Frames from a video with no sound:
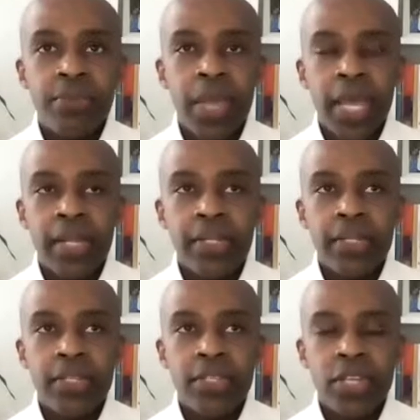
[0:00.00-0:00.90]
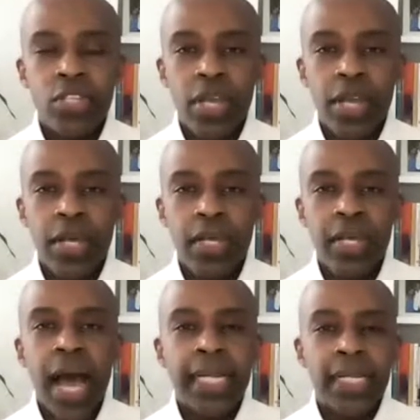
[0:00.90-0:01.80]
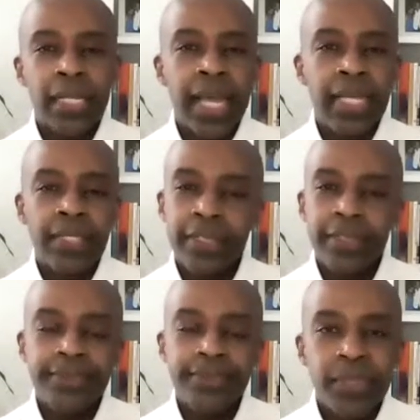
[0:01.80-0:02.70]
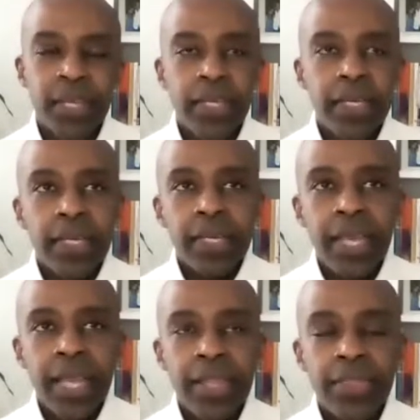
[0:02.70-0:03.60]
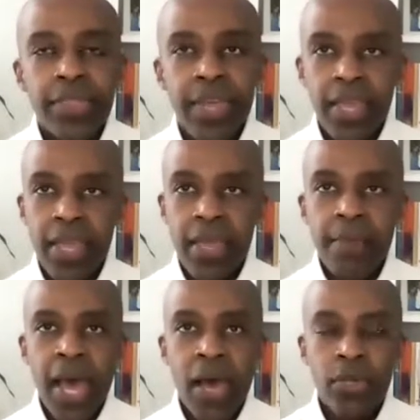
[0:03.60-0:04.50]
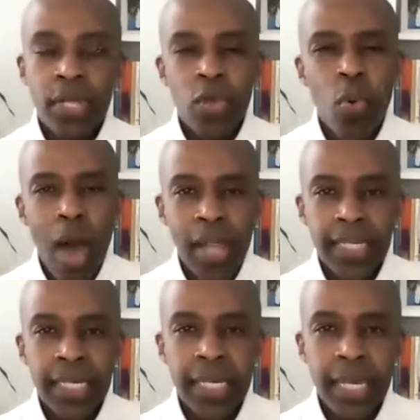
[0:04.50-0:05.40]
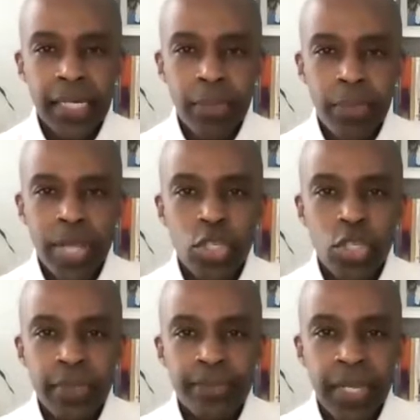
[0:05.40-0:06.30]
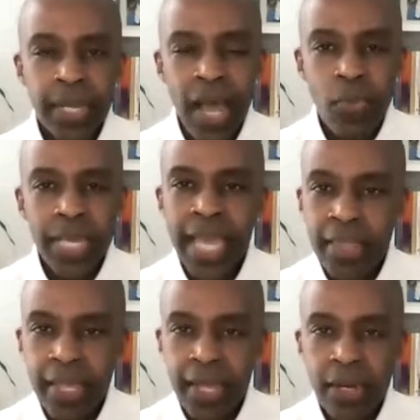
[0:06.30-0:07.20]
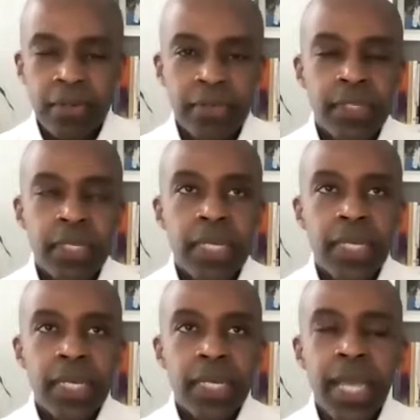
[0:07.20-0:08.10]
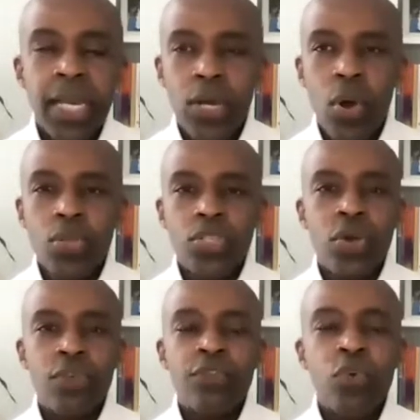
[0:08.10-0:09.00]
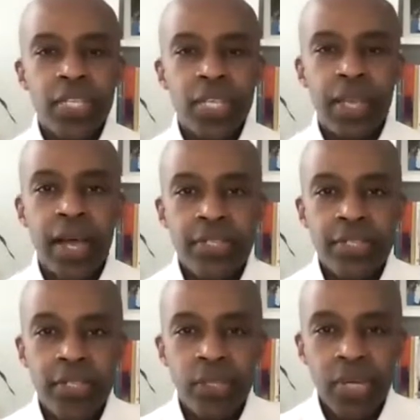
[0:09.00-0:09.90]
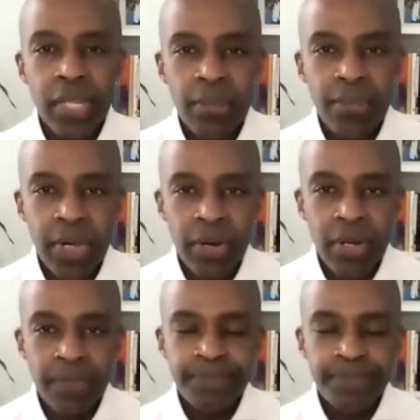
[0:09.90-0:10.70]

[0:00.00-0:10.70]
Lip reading: been such a guiding light in thinking about equality and liberation and how we get there, and in also forcing us to look in the mirror